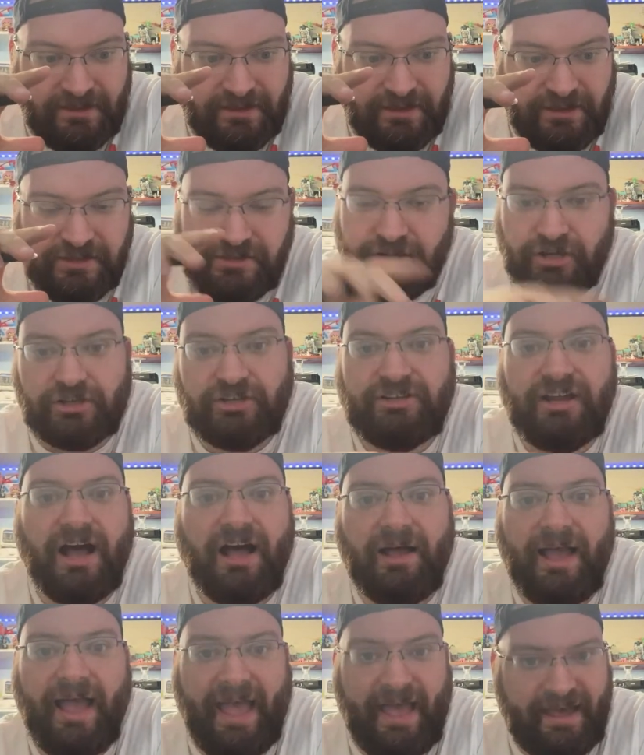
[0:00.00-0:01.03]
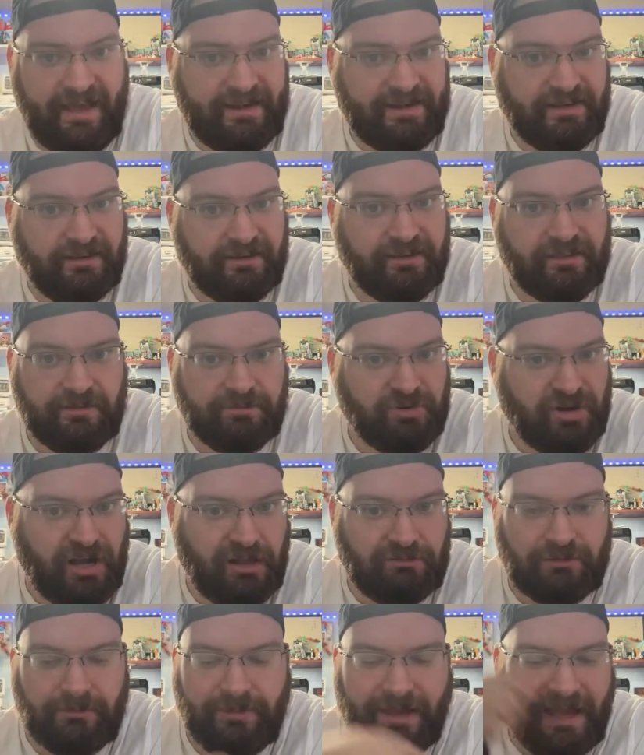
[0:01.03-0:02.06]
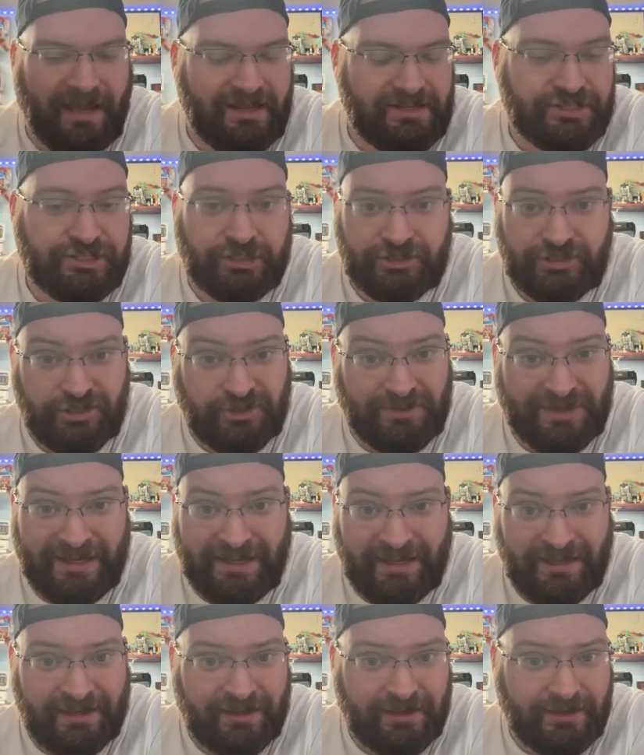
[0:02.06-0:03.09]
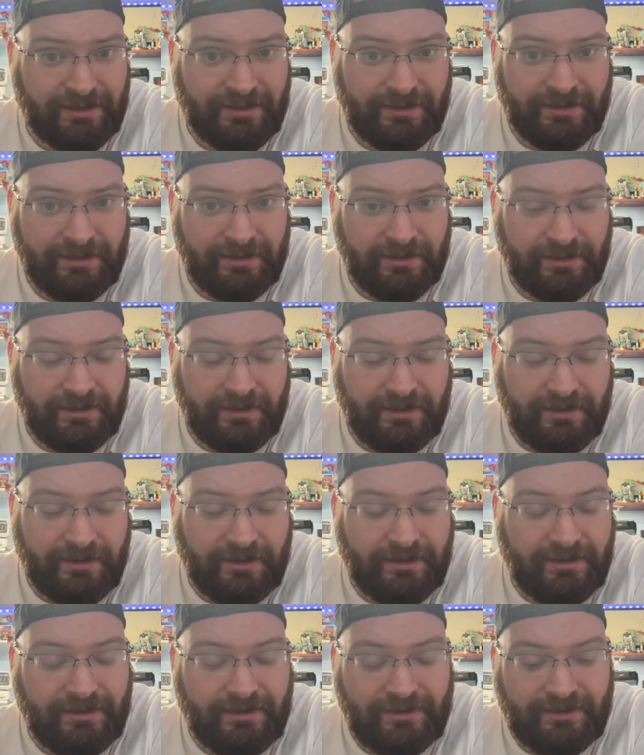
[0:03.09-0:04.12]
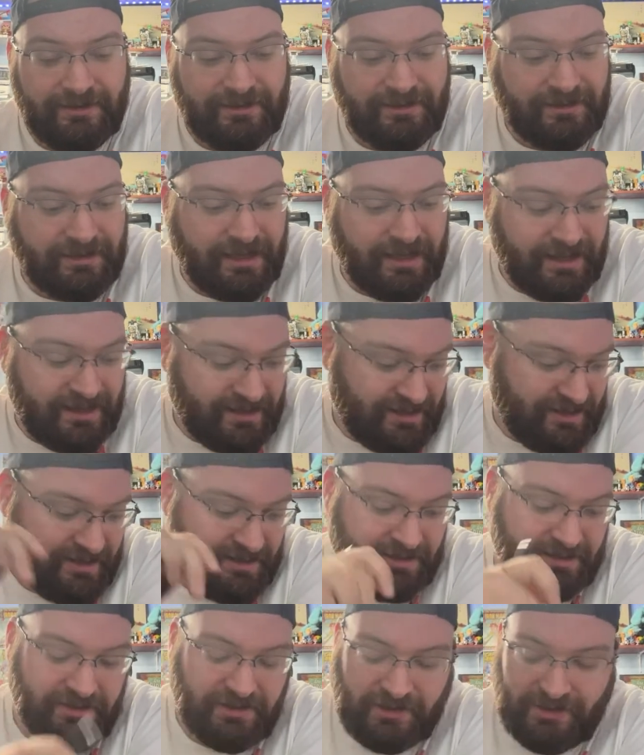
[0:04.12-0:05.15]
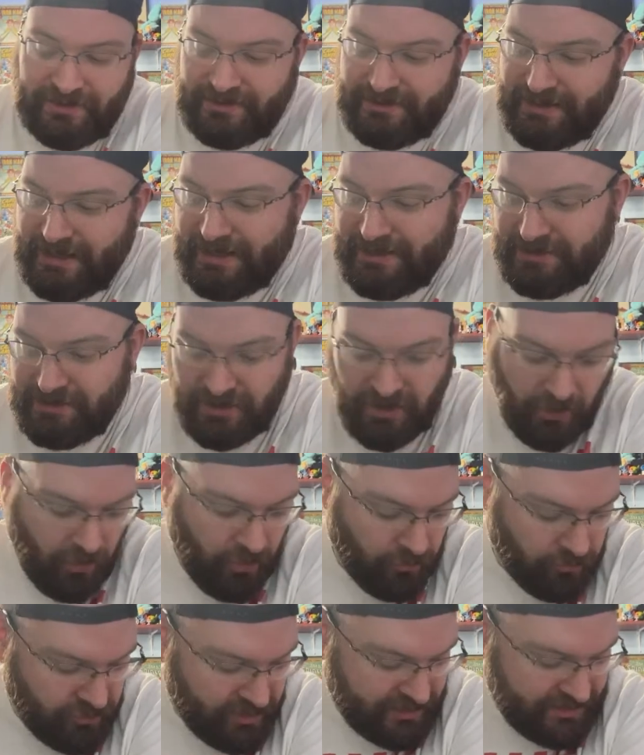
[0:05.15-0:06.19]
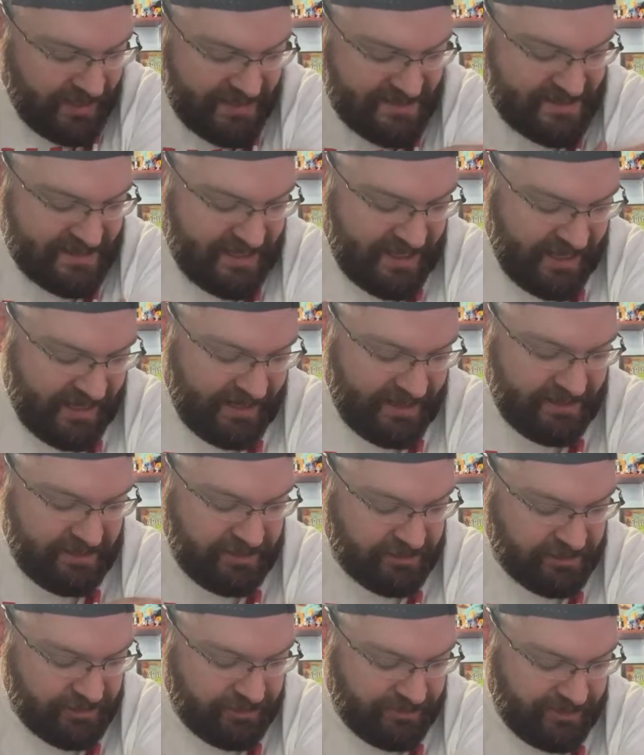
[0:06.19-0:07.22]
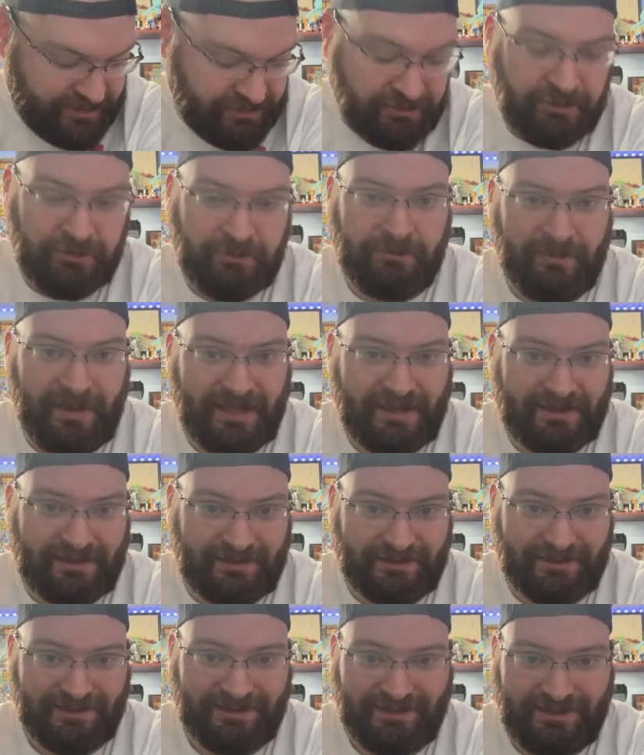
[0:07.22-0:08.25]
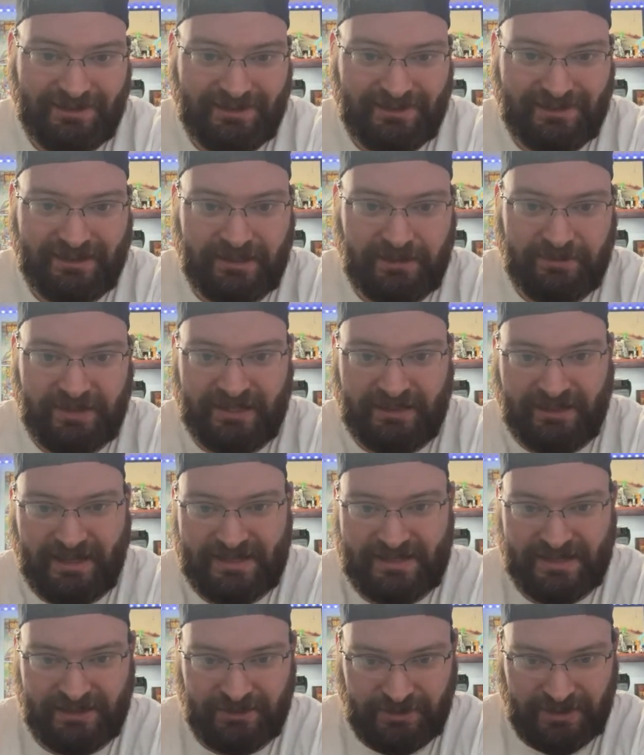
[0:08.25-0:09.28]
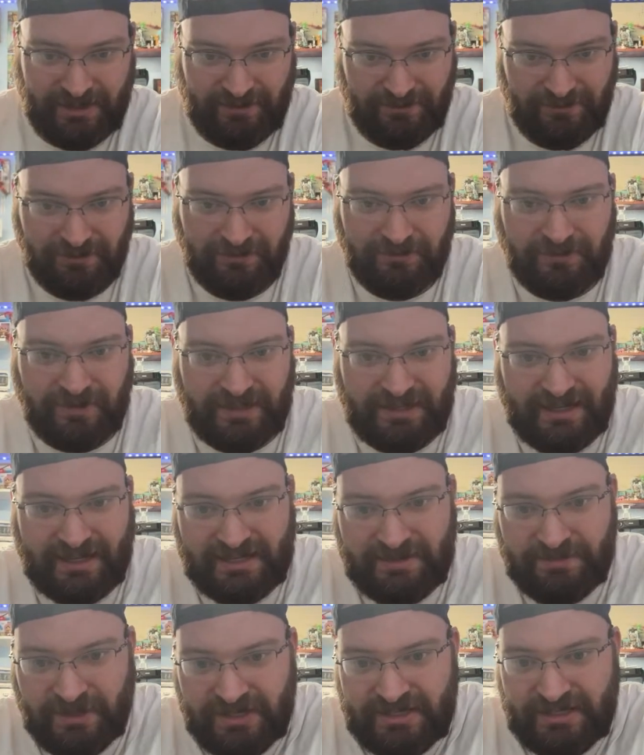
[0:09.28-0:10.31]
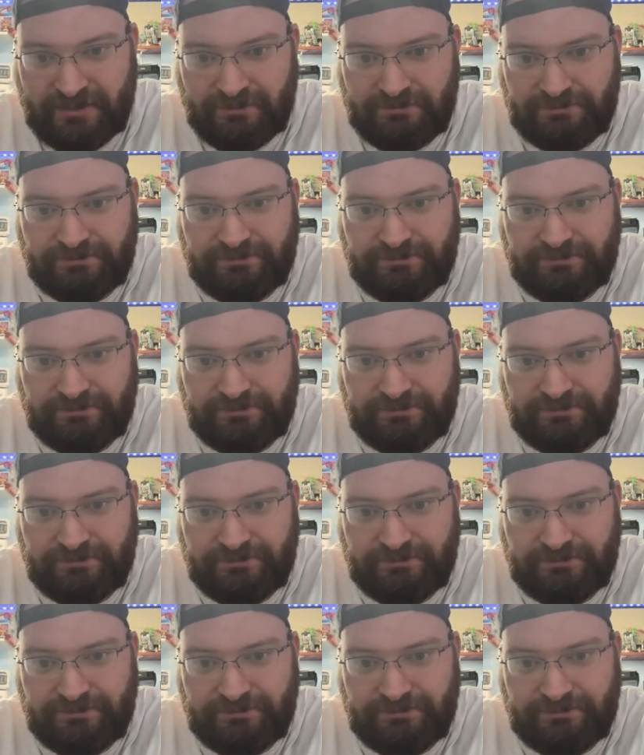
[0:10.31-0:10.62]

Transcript: you're not adding to the problem as you're doing it. Like, realize the headache you're going through, make it a little bit less annoying for the next person.